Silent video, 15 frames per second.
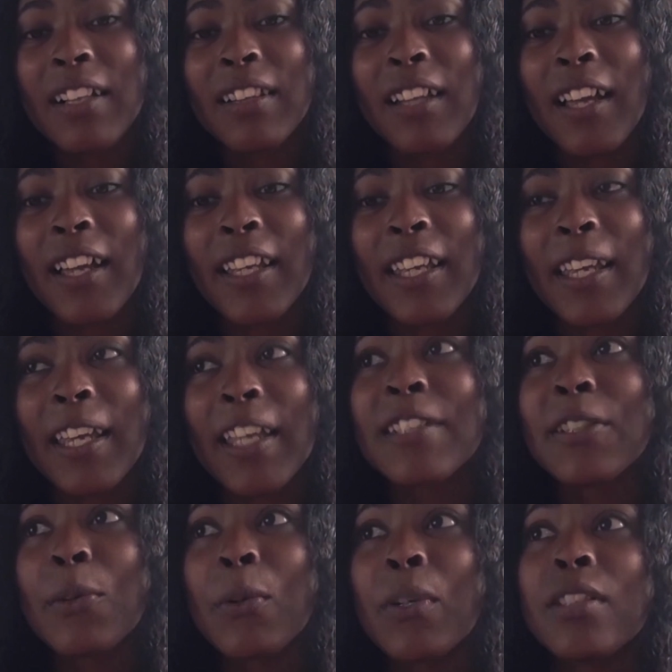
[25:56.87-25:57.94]
like
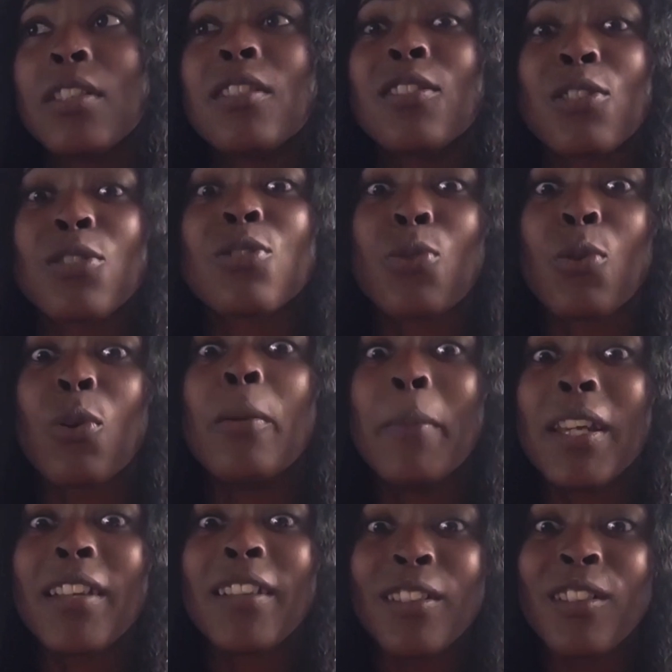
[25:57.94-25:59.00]
it's going to destroy
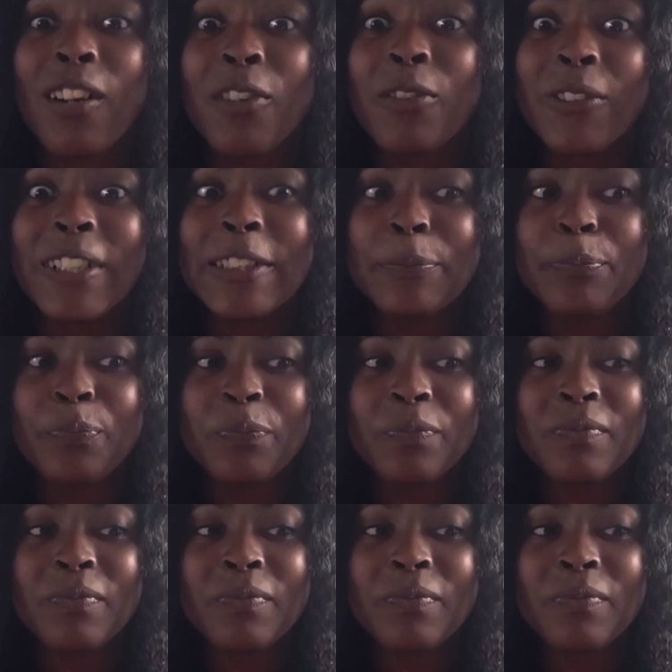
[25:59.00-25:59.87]
me in the long run.